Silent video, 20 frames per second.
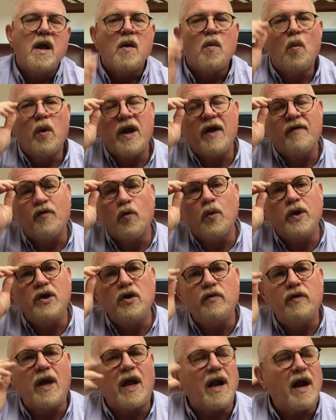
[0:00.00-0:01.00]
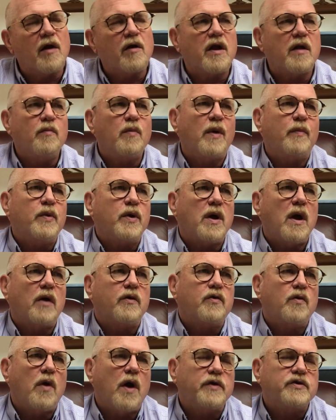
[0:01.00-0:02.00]
Whenever we do that, I can remember
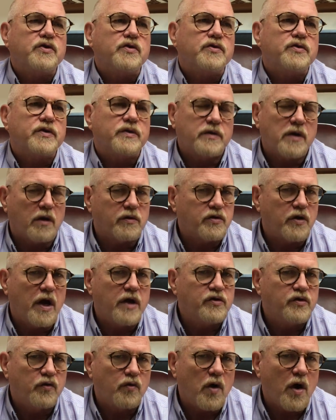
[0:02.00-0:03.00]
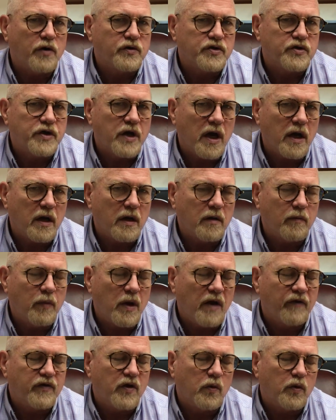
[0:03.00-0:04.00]
Dr. Adrian Rogers down at
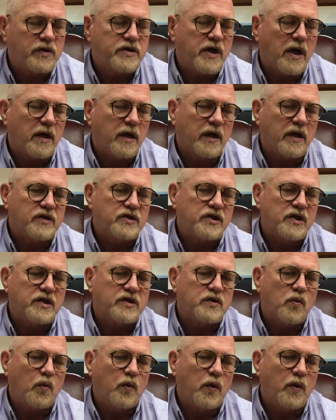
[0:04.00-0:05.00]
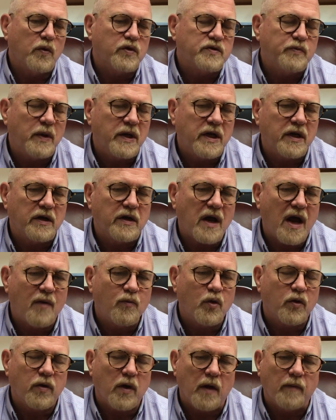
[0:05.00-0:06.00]
Bellevue was telling us this when we were spending time
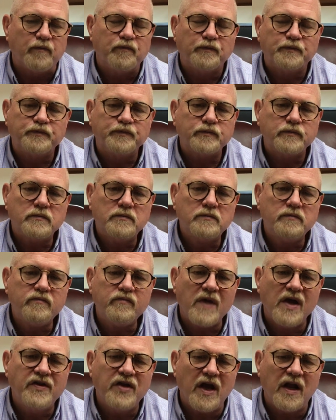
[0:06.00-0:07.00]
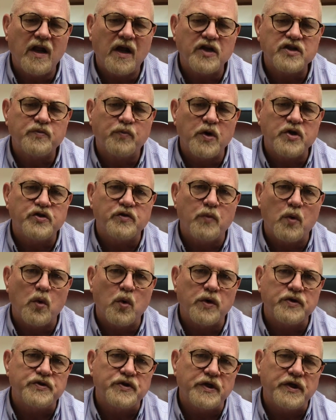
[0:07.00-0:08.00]
with him, telling us preacher
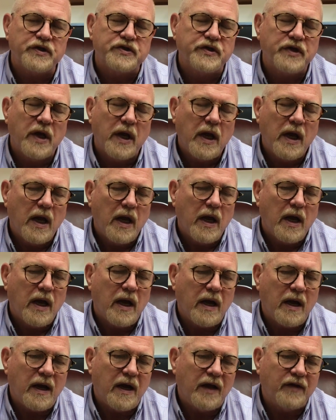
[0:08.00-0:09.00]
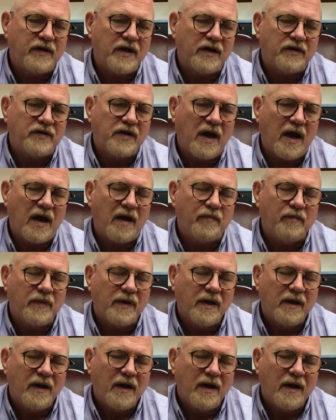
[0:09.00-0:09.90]
boys this at that time,